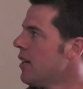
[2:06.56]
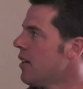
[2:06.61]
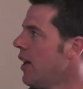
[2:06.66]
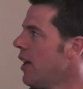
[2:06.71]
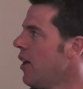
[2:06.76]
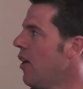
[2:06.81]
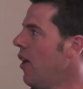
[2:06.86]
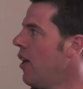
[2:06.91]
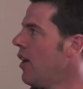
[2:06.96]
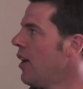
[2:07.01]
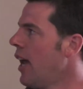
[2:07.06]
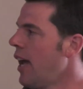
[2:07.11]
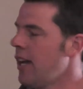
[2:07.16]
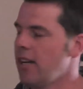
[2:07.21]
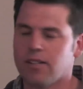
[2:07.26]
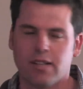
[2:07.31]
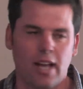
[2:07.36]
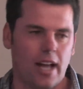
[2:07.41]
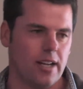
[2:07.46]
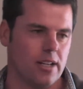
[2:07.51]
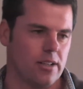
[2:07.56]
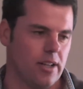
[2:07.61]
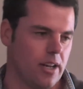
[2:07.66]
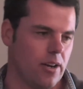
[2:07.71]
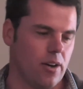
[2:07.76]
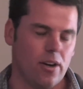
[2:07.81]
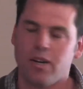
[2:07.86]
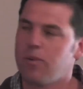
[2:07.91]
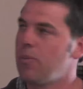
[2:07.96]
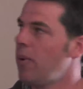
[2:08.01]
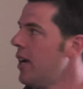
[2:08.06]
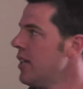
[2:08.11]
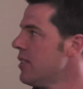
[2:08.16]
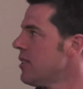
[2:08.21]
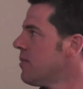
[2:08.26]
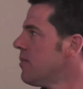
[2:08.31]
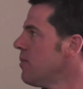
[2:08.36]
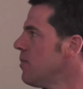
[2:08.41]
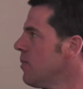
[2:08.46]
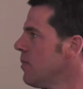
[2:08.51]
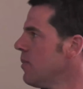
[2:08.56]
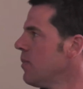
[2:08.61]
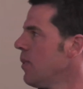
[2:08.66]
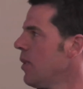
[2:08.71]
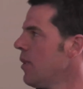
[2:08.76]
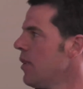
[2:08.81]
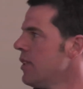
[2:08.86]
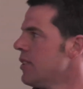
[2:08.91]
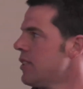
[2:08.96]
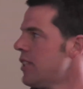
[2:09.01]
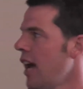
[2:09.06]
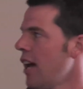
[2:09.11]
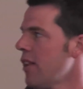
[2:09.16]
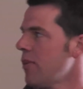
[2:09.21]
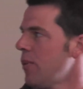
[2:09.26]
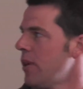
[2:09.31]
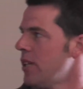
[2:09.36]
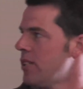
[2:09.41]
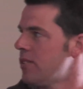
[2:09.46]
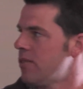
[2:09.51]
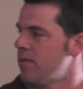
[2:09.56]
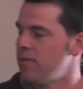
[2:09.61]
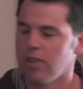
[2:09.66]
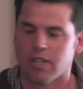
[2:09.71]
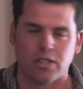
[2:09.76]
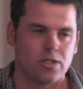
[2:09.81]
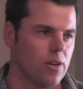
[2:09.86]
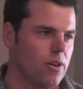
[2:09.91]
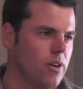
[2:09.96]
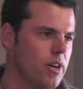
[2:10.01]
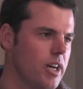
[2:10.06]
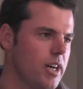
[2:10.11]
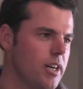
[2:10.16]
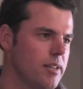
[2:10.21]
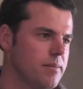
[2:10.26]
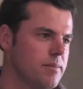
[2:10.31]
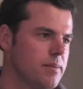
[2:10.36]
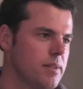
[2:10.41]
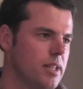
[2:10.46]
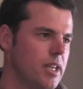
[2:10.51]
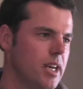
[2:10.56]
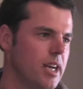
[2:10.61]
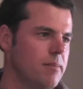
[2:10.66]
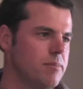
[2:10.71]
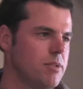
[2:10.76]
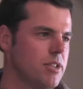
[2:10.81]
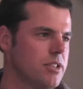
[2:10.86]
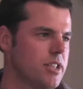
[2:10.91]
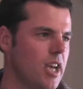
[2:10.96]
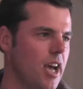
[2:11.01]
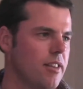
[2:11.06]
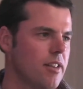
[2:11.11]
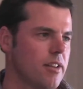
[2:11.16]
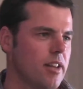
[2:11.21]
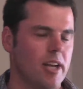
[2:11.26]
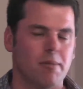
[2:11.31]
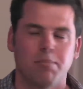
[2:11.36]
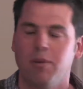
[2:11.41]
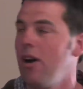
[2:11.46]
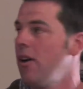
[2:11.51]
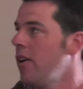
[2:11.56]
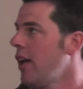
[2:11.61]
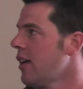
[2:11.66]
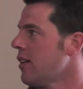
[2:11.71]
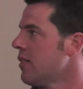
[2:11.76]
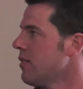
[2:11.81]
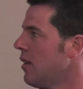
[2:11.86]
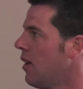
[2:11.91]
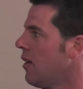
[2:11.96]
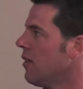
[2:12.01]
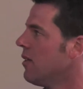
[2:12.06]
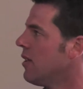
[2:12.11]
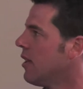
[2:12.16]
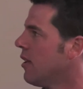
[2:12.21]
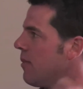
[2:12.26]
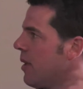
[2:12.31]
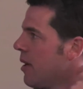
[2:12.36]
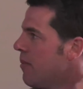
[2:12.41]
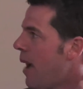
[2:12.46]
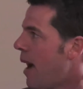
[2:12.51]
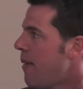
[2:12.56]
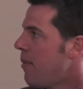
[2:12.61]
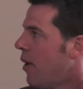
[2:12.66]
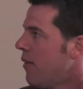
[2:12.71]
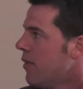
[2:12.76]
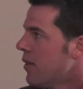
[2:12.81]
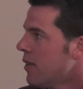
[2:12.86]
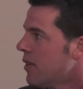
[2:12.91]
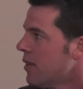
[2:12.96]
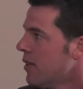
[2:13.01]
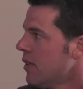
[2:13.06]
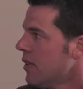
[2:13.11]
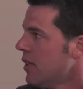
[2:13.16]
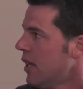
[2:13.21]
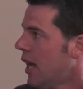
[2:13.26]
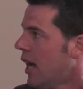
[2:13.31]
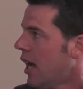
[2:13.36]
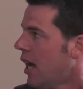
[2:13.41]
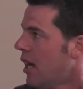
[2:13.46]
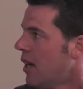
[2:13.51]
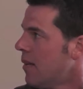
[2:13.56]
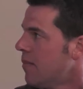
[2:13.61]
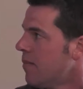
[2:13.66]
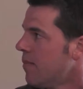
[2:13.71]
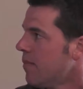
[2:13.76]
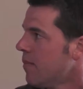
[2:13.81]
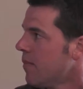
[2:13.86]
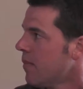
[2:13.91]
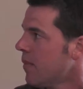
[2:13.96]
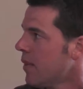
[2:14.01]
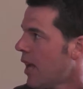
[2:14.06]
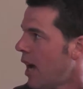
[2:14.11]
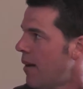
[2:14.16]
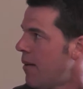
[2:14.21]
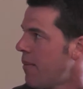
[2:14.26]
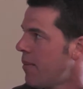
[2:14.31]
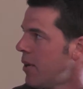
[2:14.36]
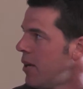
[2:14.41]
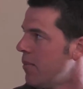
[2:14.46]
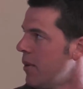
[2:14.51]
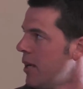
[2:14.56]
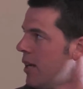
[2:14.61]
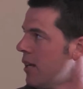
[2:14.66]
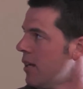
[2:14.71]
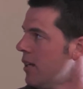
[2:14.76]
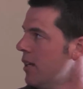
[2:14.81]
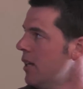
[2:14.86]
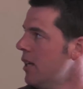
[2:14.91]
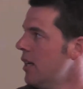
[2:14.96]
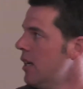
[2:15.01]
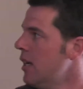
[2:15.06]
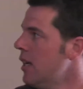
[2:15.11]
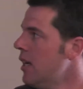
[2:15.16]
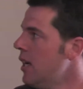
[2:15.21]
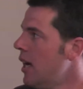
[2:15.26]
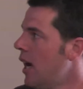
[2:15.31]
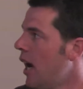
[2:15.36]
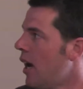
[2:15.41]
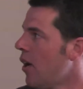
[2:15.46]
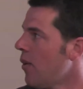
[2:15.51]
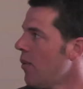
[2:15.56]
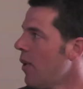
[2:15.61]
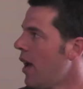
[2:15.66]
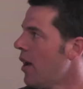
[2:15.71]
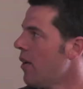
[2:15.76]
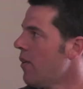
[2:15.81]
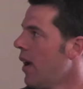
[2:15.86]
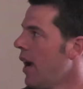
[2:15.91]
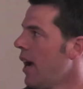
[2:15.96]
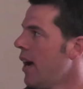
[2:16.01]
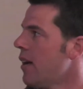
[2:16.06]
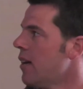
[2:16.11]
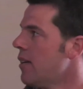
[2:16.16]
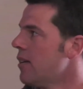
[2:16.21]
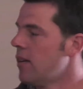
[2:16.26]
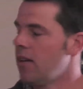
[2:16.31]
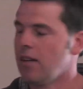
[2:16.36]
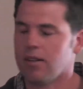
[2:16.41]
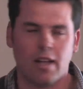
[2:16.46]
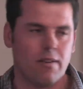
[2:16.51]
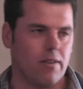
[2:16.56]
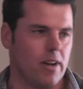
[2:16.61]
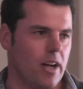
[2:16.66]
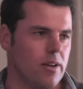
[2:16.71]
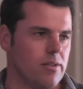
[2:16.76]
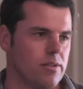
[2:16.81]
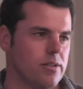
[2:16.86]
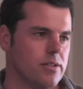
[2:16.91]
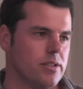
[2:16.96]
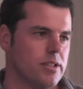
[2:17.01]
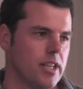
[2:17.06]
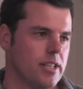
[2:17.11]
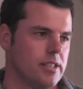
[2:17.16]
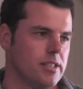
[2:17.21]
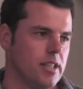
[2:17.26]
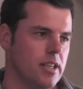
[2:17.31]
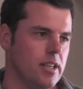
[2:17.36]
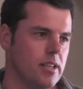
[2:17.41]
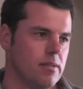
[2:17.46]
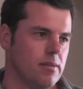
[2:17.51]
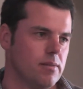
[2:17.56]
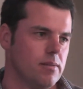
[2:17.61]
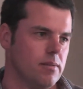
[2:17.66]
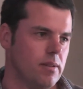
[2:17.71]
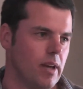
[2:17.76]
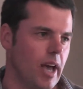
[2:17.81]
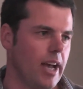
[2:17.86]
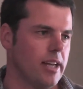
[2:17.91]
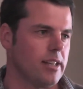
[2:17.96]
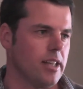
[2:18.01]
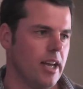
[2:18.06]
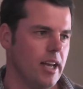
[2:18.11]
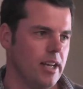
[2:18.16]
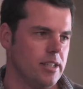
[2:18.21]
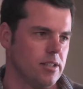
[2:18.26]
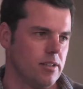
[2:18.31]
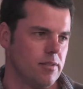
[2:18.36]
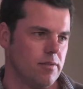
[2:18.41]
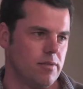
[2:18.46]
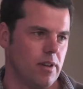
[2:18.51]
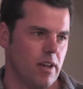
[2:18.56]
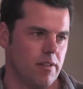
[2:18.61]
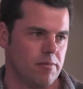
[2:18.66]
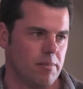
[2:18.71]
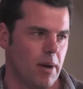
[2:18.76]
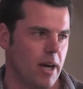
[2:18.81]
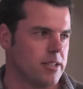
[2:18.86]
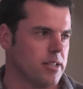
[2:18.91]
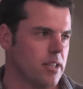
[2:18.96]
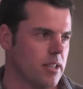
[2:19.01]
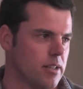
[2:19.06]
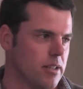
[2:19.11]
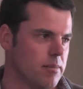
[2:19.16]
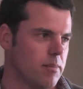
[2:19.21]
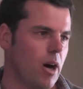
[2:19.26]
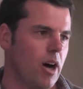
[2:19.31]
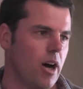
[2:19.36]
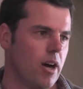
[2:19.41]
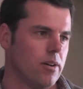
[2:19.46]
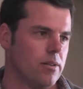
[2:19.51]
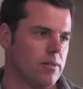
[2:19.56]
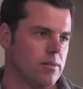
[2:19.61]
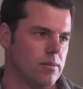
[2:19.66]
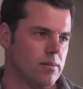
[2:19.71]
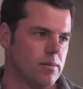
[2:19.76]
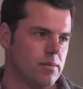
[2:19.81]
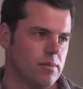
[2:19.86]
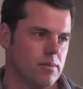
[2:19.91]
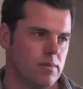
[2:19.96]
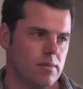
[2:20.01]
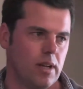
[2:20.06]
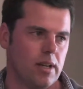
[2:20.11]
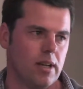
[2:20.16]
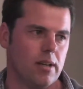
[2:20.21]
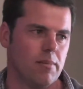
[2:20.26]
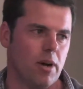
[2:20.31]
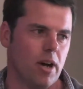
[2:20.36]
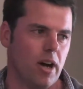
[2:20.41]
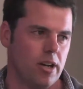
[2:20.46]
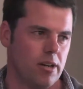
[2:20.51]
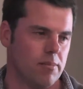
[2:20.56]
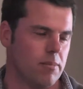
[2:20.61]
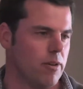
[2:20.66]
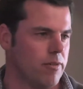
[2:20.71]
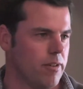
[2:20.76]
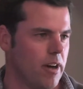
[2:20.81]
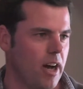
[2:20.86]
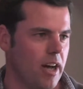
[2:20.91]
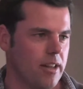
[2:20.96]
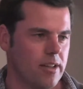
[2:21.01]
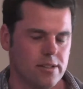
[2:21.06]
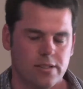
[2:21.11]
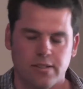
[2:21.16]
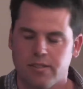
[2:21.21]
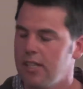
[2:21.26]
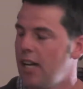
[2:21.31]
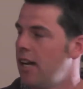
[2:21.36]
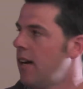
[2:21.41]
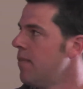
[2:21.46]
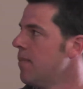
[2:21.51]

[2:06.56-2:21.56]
Glen Island and Glen Island West, we're in southwest Victoria, just south of Lake Veale. There'll be a map of it come up in a minute. And I run around 1,160 hectares of basically my own and my father's